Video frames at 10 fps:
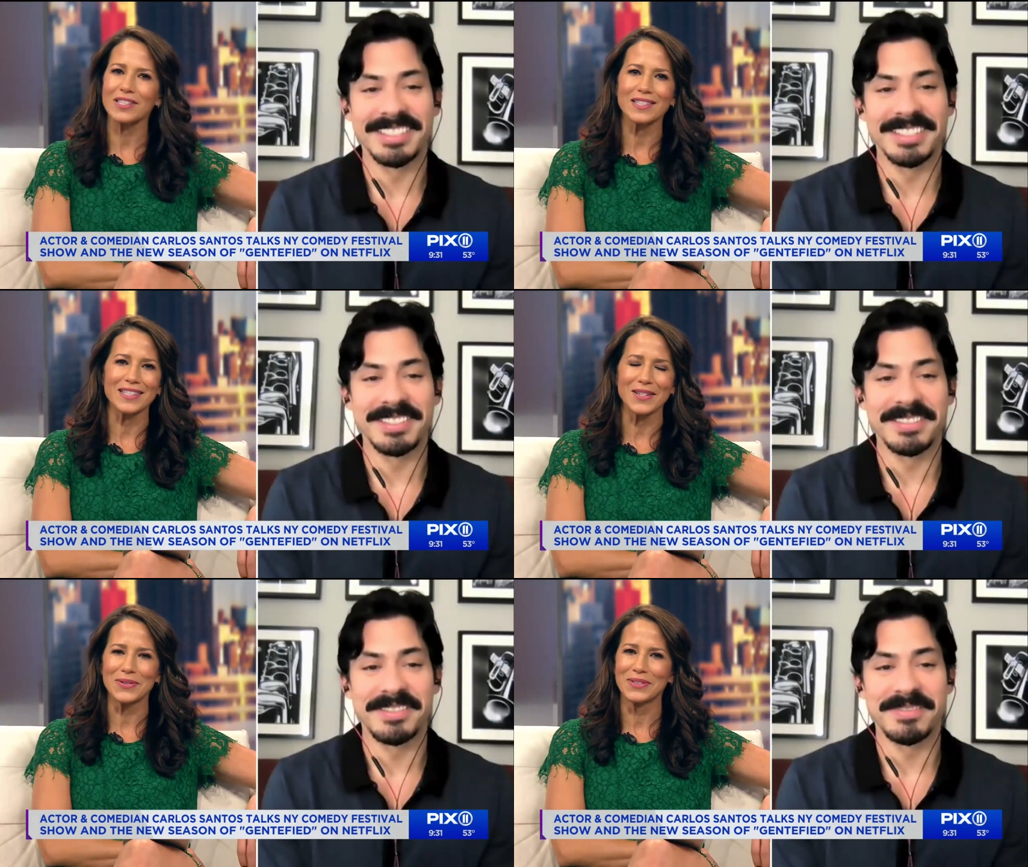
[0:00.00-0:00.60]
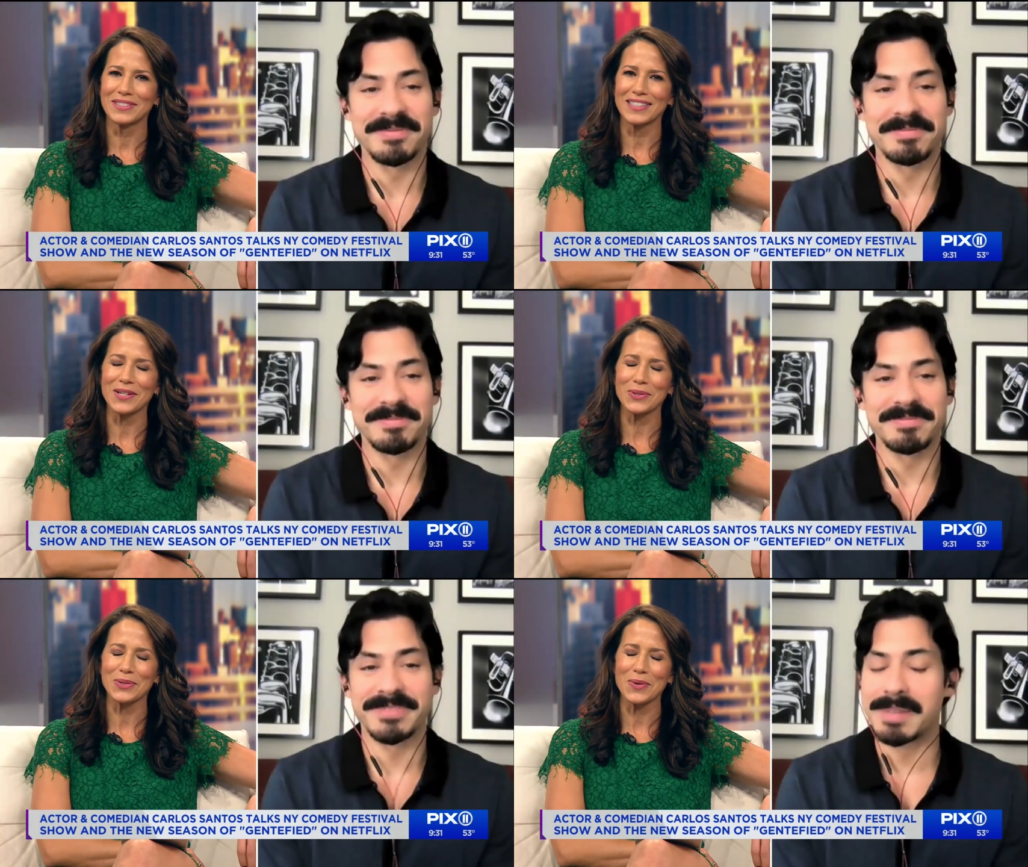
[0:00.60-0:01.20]
Speaker 1: see you. Thank
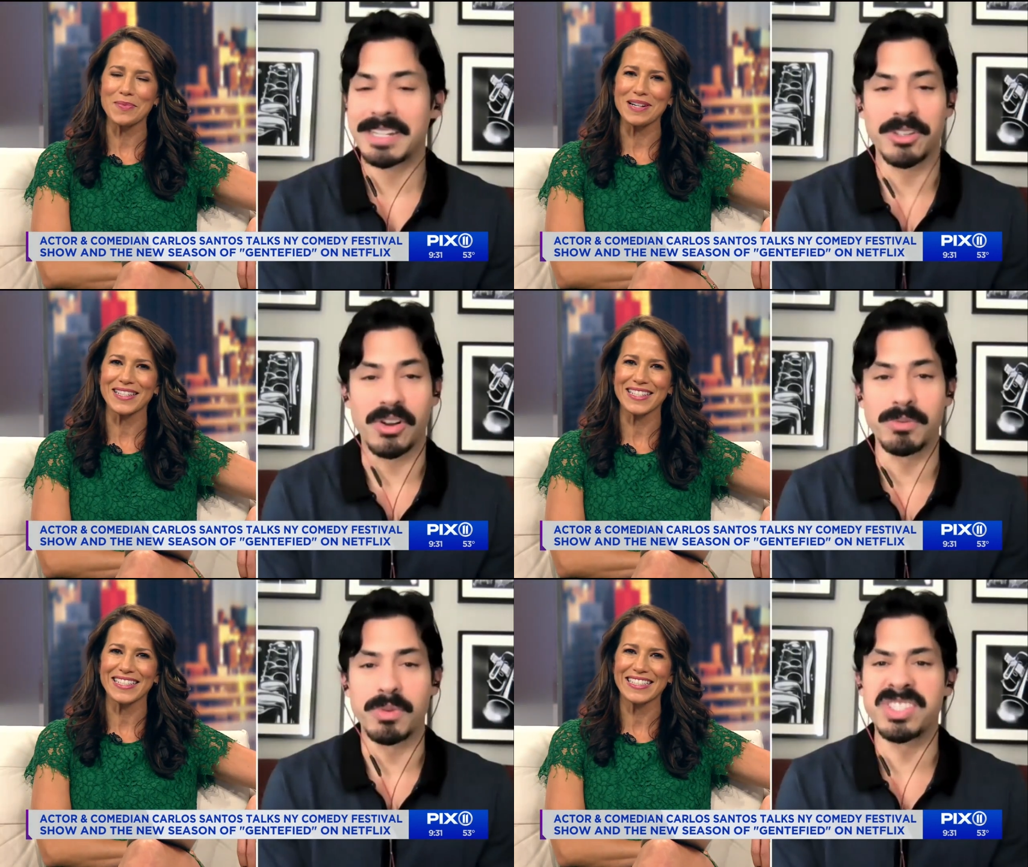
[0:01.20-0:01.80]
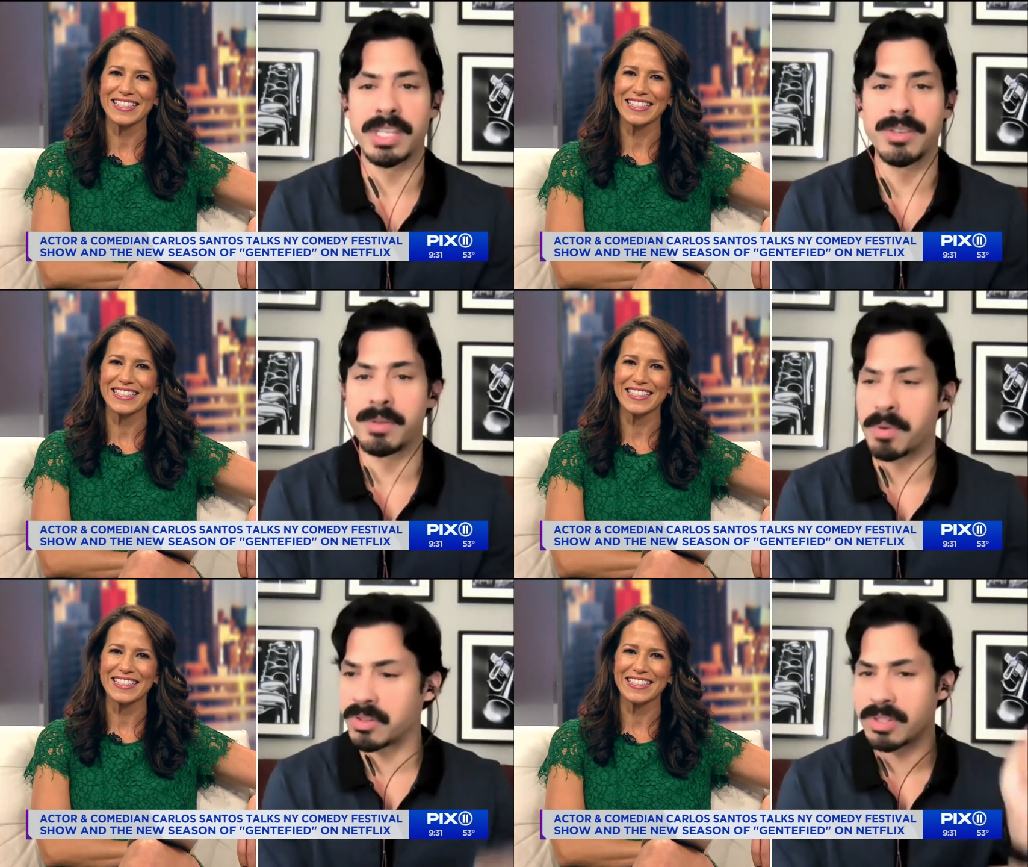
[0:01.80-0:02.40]
you so
Speaker 2: much. So we'll see you in
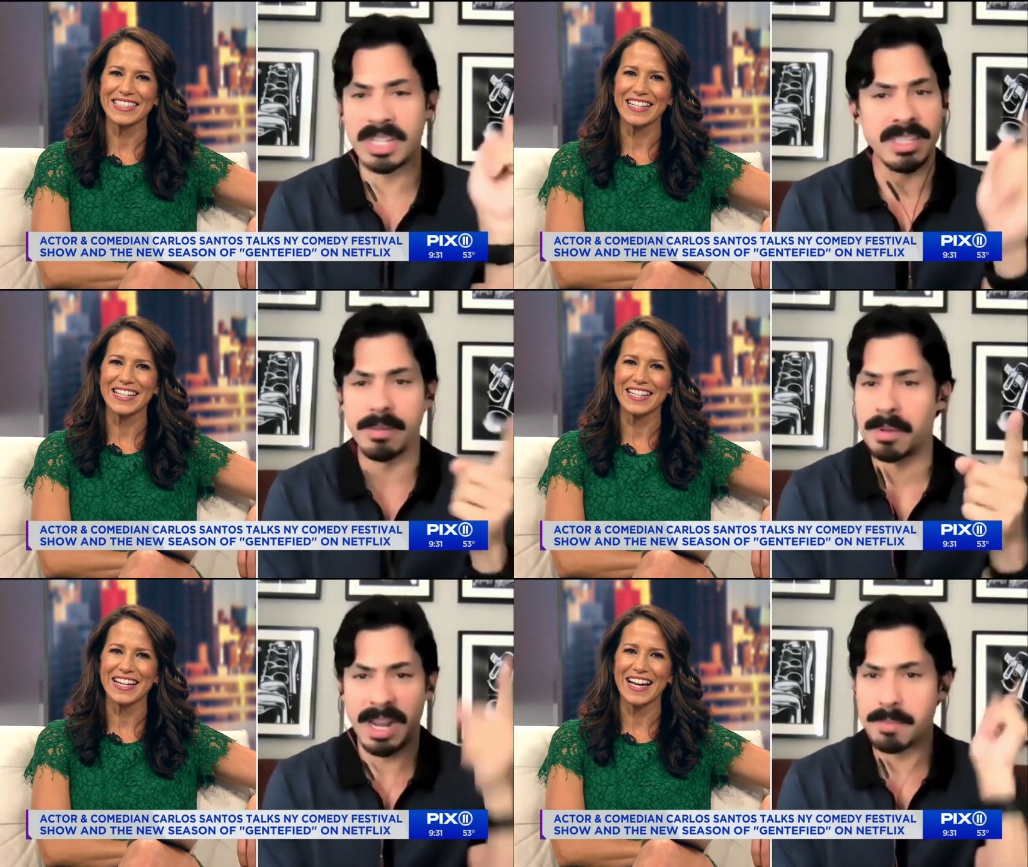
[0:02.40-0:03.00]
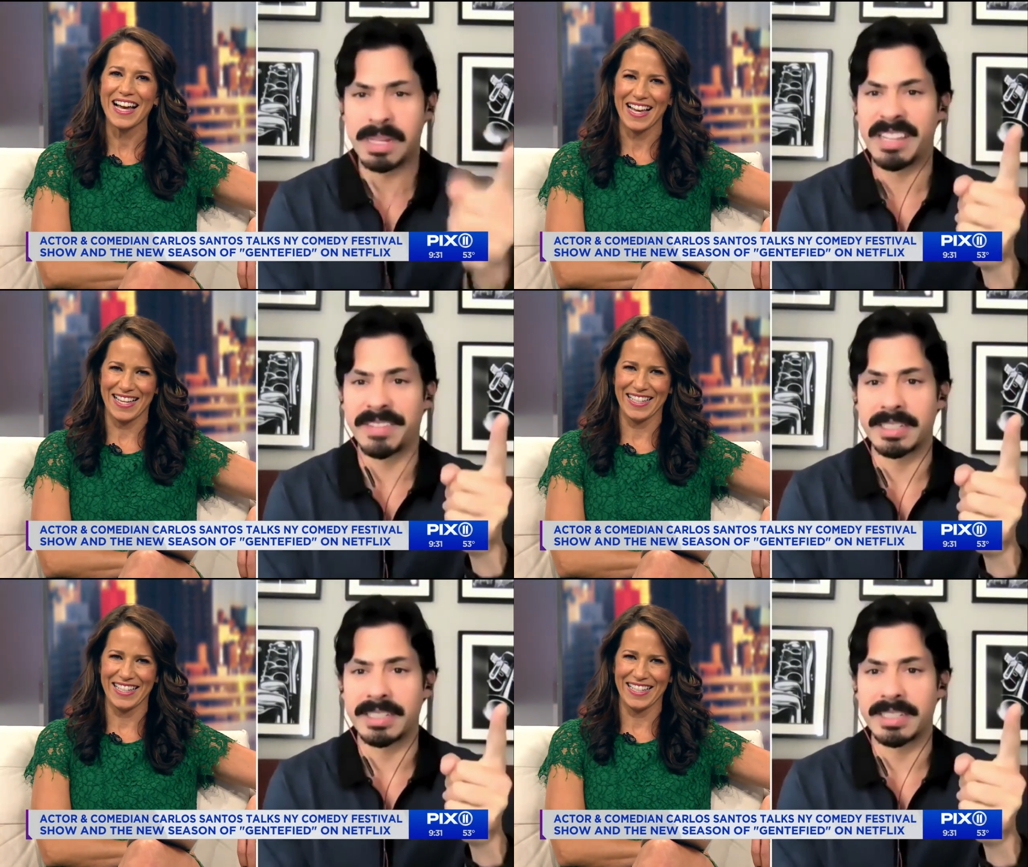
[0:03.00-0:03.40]
person at some point. I believe it.